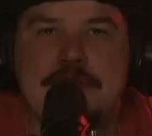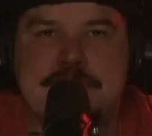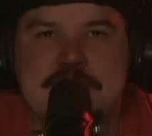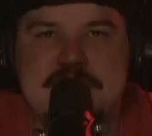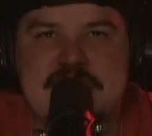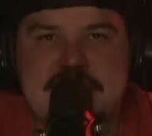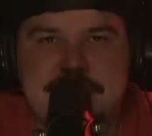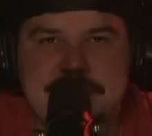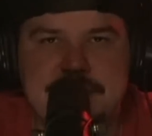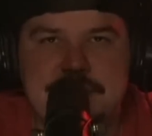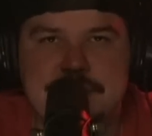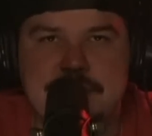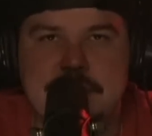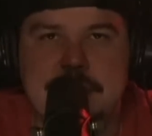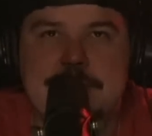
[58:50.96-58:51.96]
close
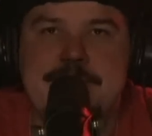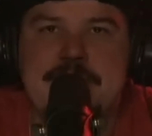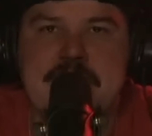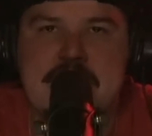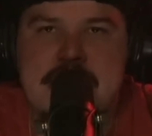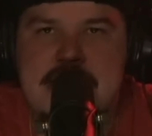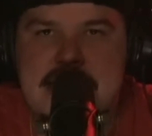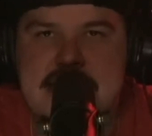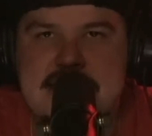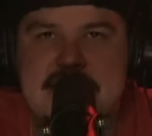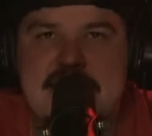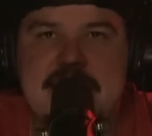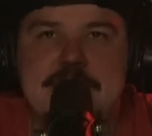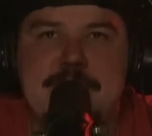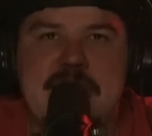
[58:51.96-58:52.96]
attention to her,
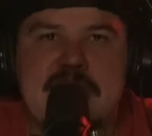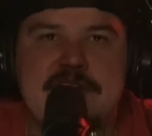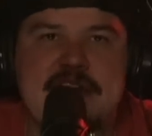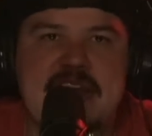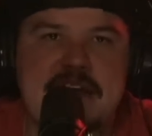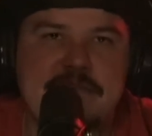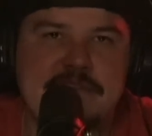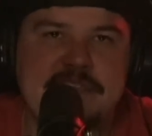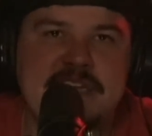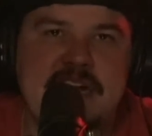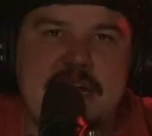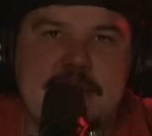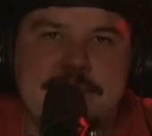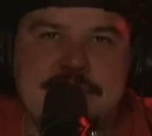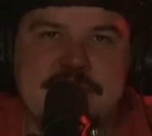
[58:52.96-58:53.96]
and they admired every
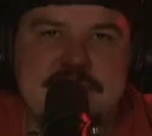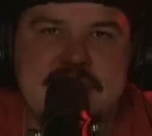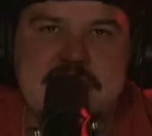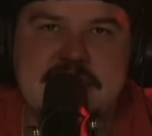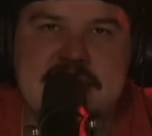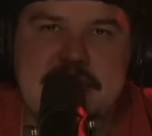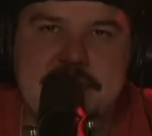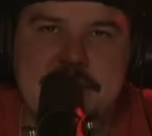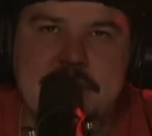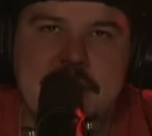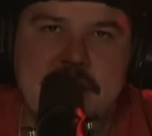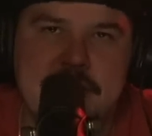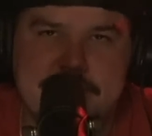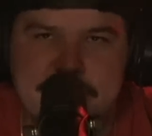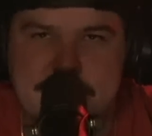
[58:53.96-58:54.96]
time she sat down or
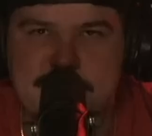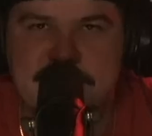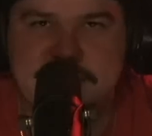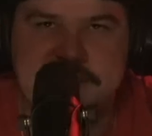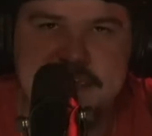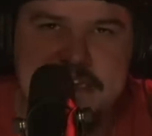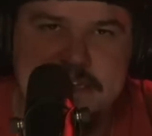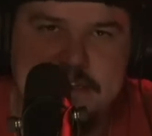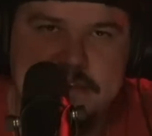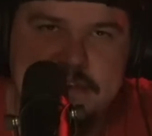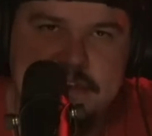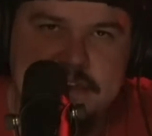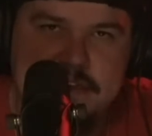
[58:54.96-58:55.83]
got up from her seat.